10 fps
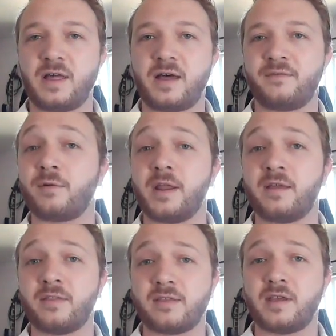lot of
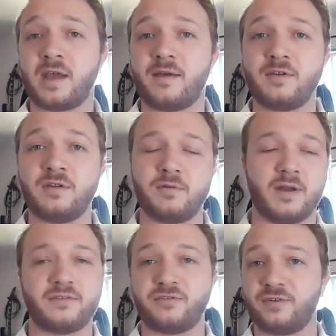reading that they have you do
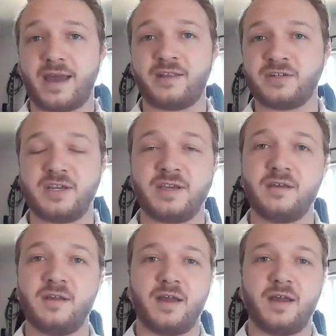on strategy.